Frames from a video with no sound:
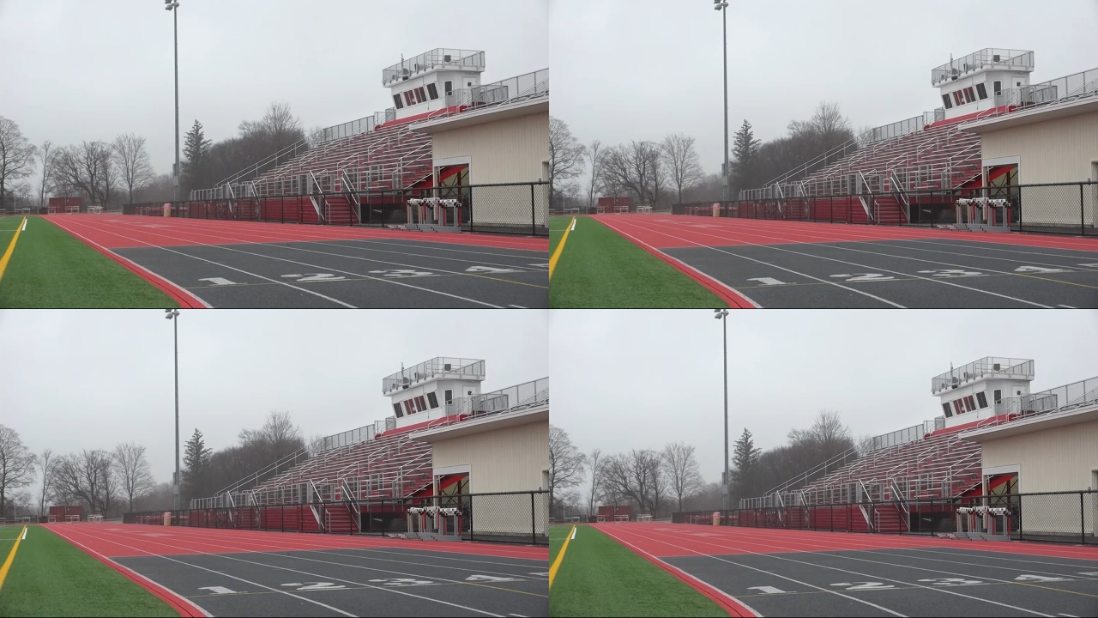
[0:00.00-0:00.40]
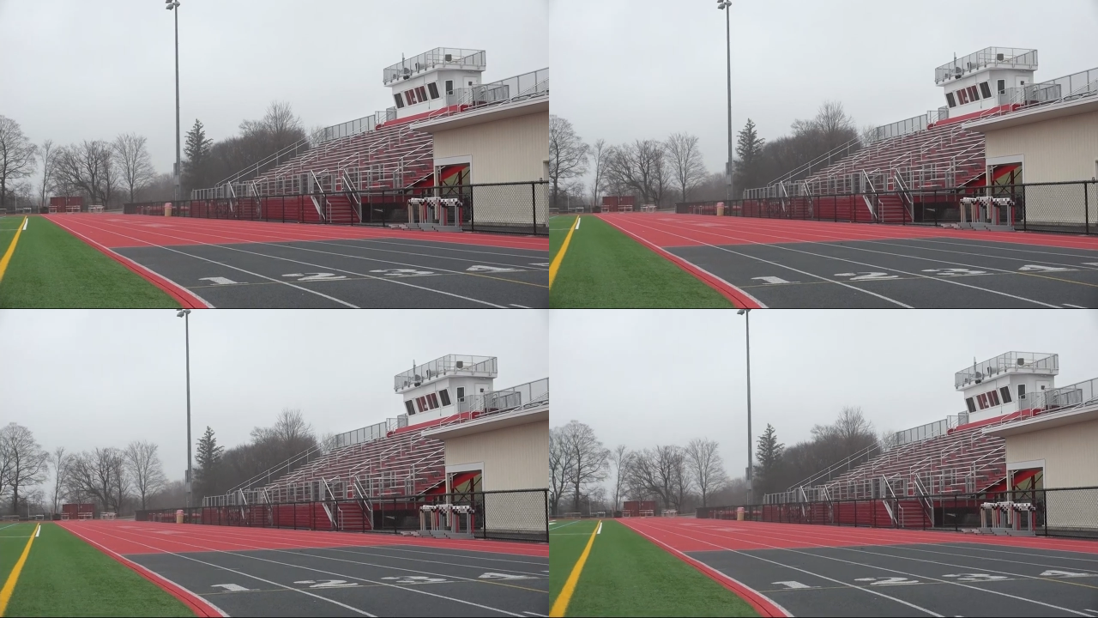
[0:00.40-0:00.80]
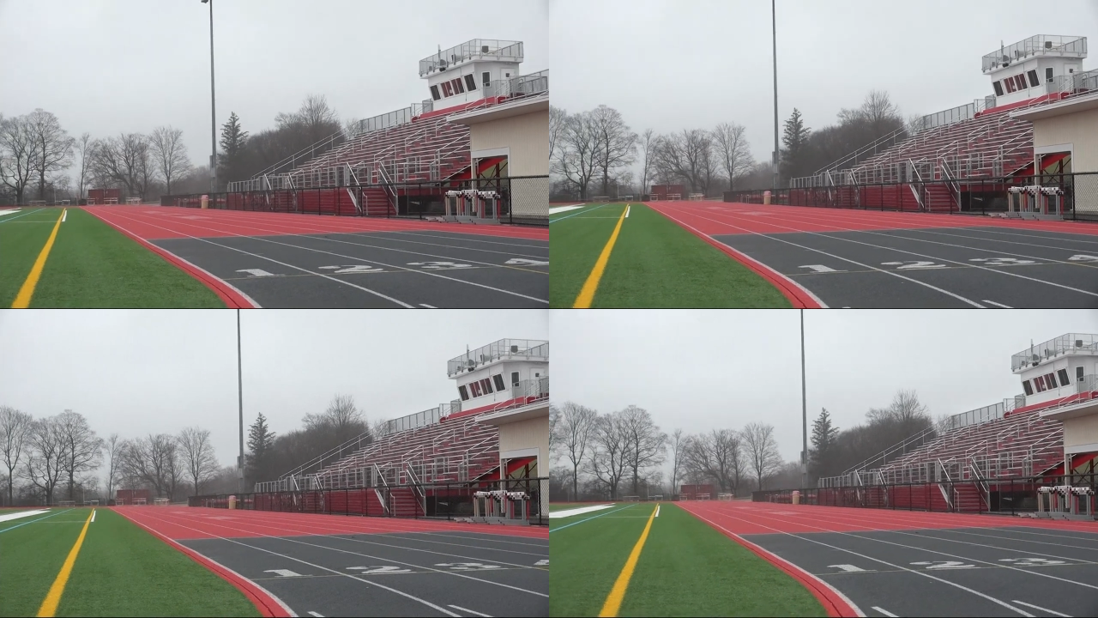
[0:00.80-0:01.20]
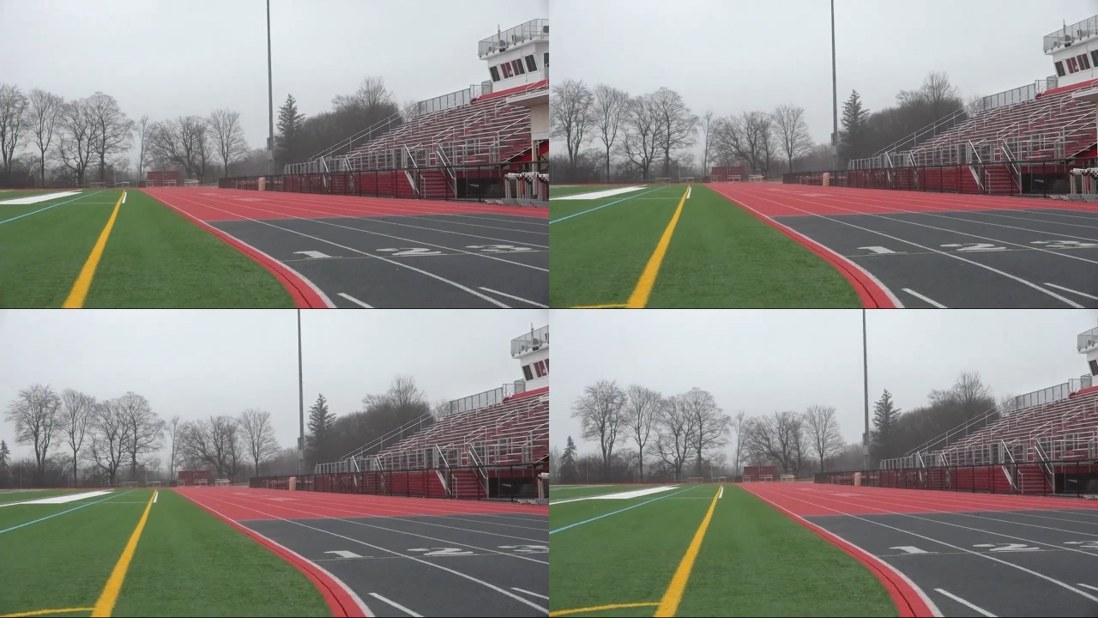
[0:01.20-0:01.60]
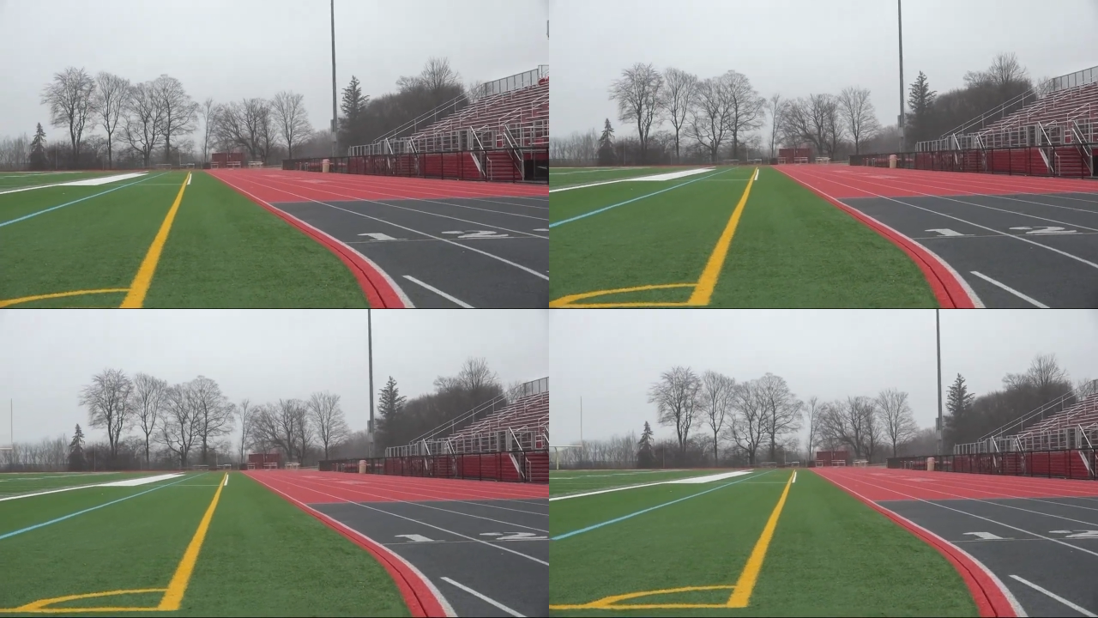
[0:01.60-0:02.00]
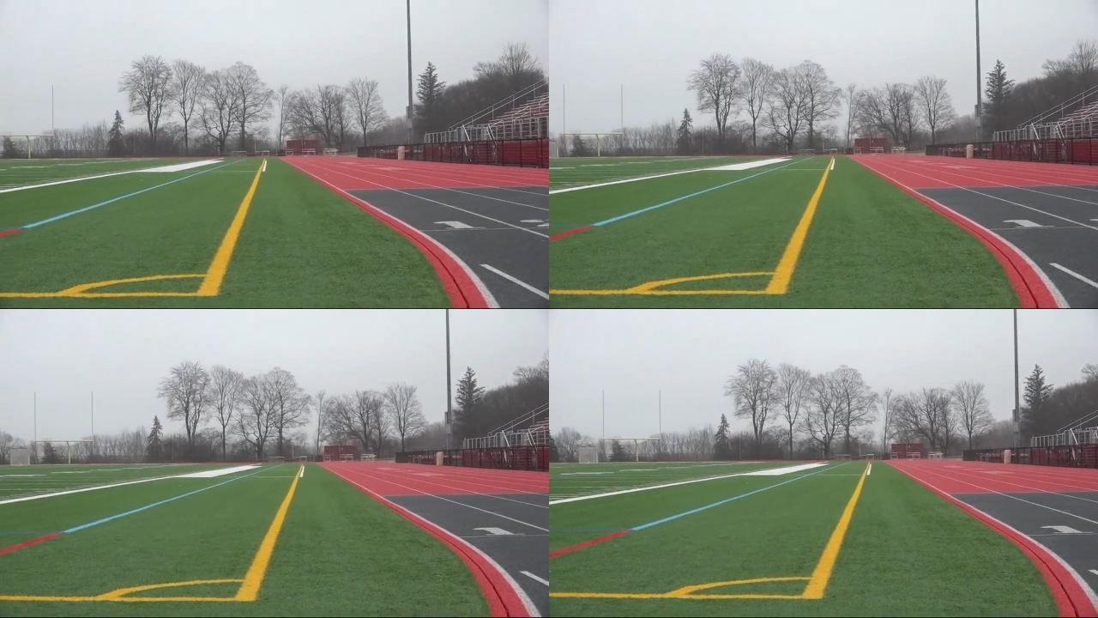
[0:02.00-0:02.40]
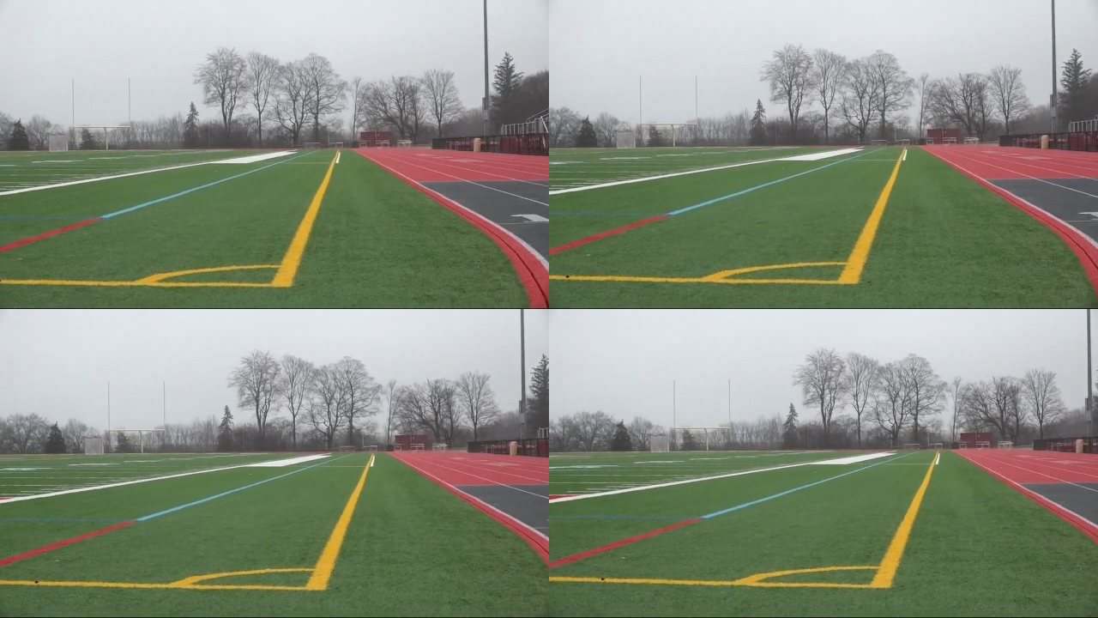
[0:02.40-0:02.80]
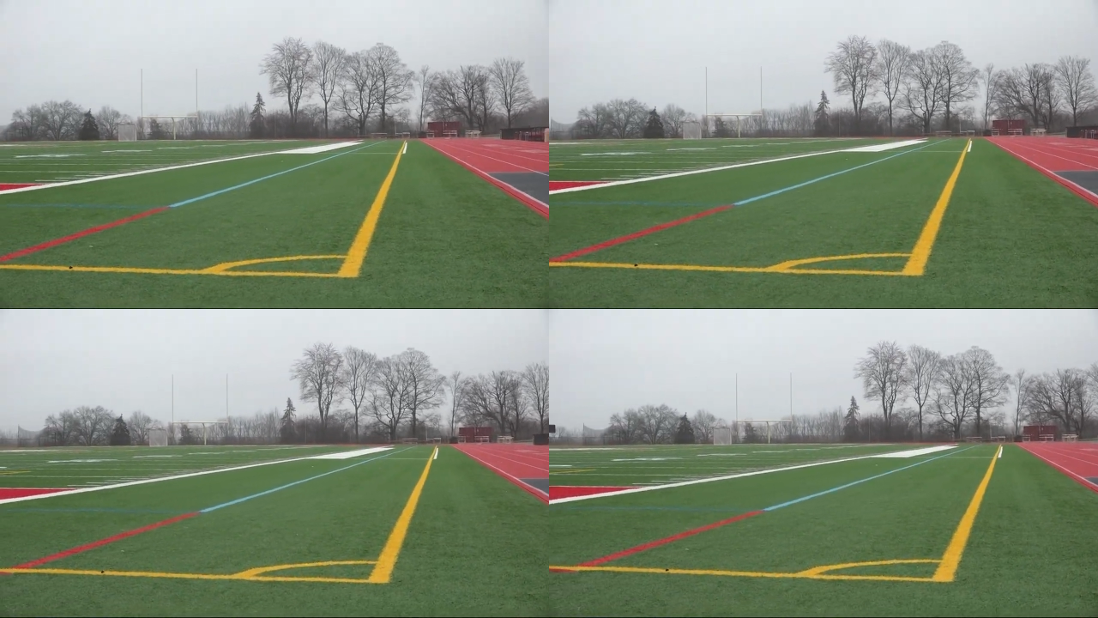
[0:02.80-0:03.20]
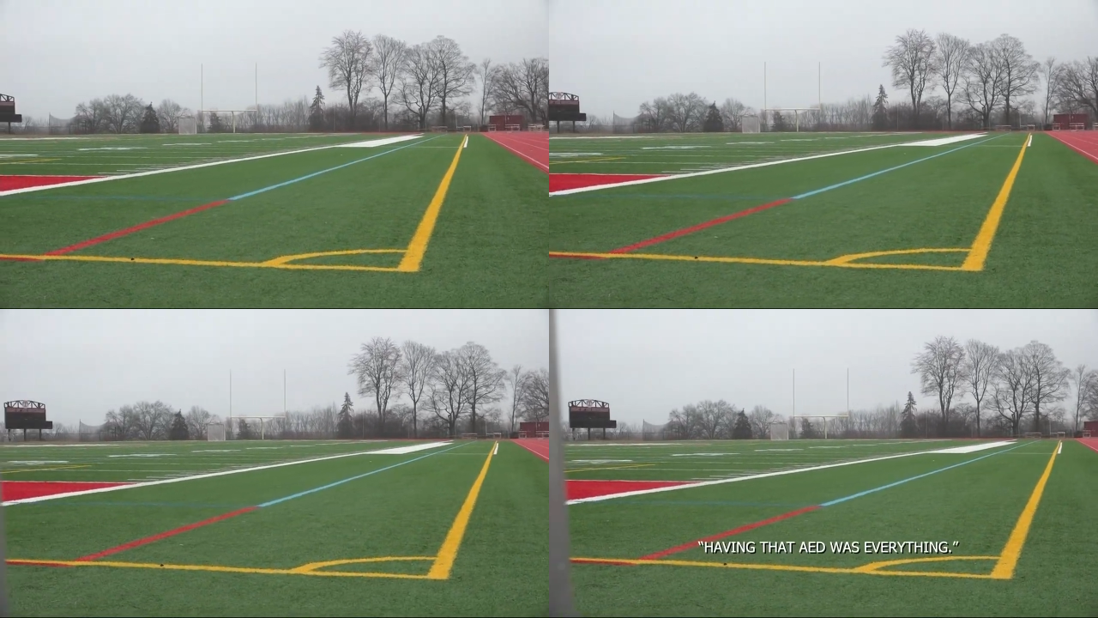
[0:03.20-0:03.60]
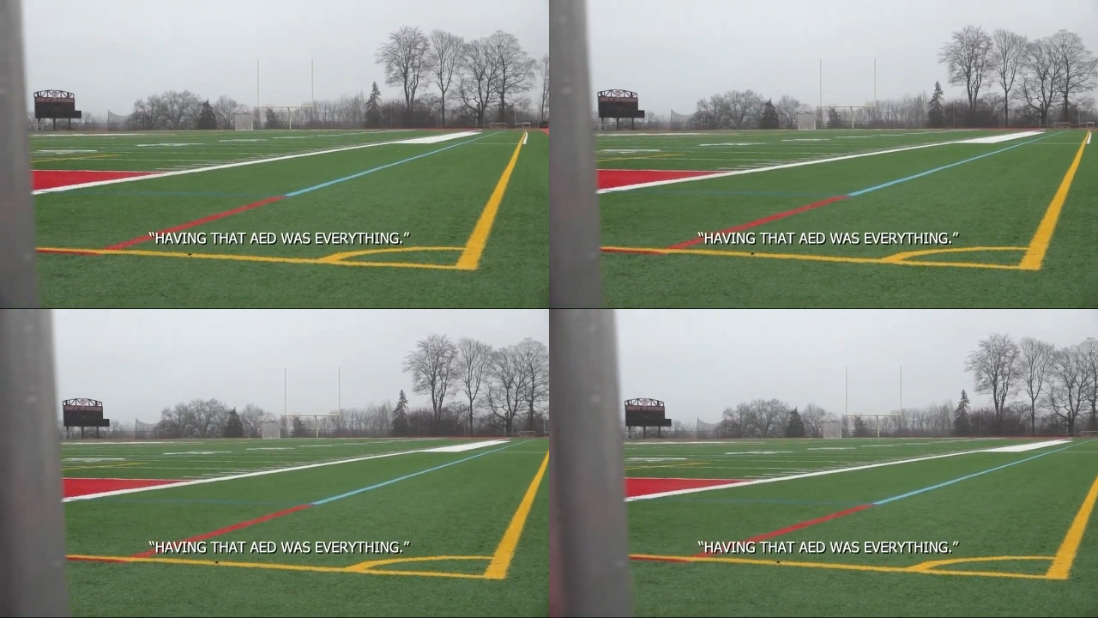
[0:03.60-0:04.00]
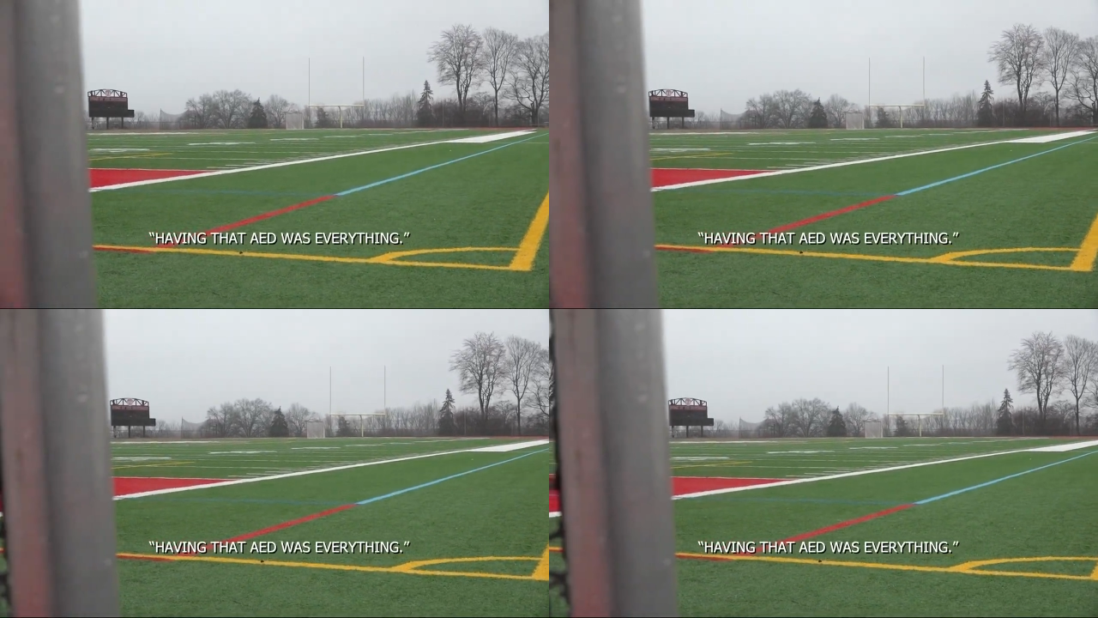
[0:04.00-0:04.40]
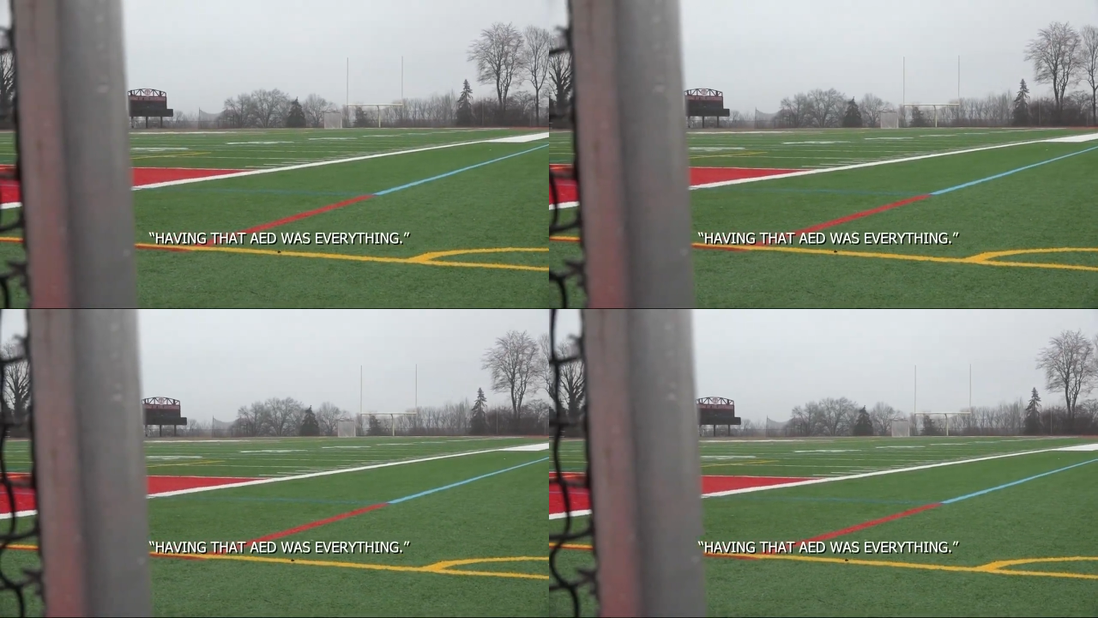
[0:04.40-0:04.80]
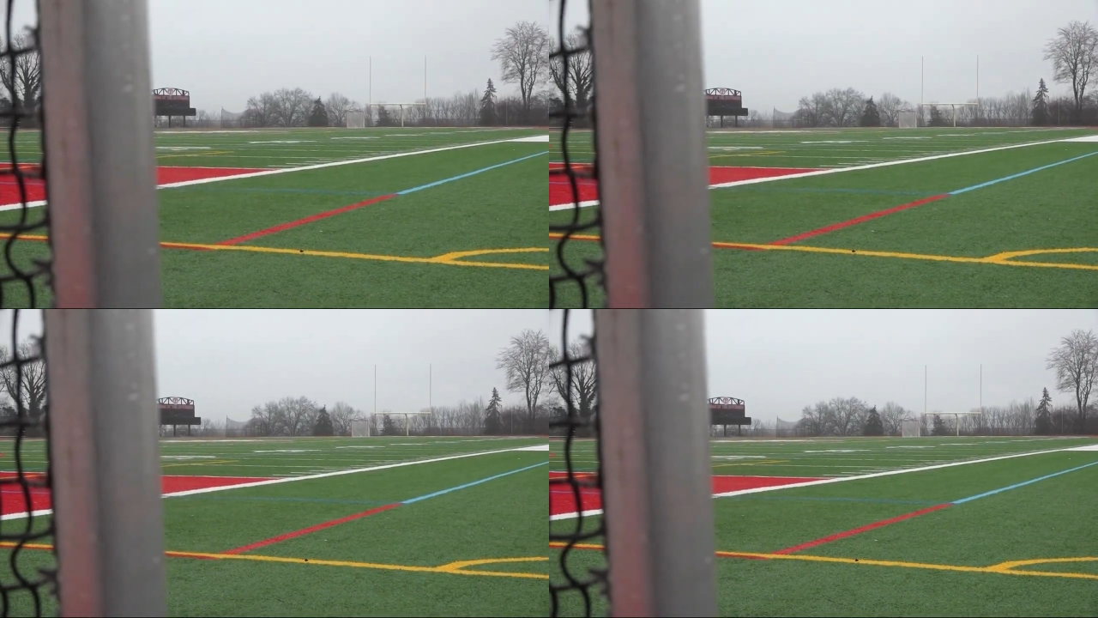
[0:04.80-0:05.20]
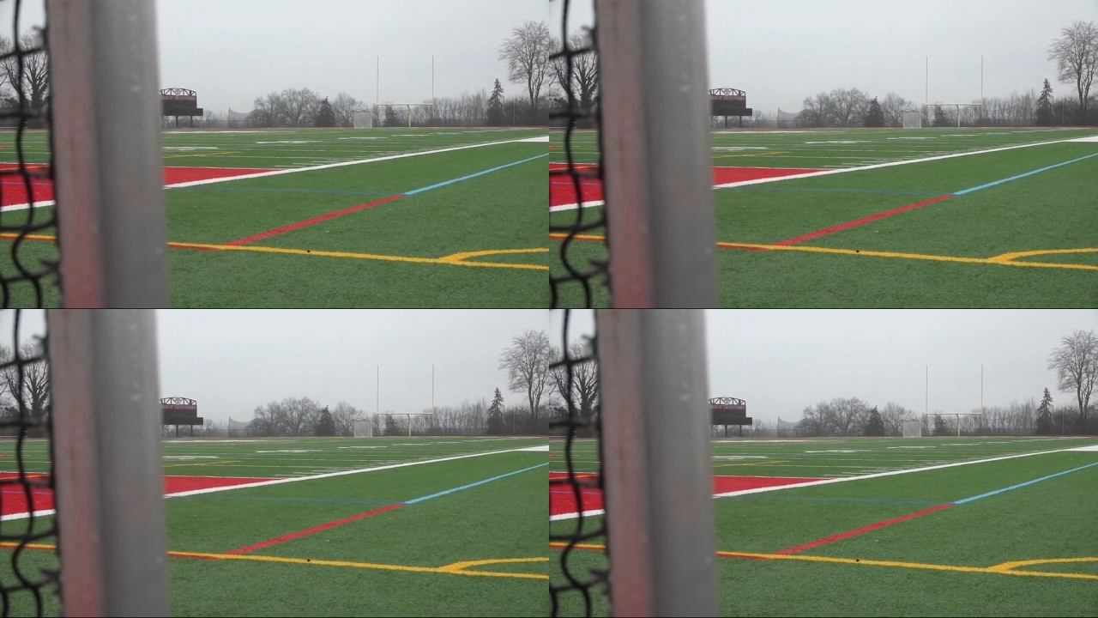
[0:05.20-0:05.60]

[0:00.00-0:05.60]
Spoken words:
Nobody's mouth can be seen.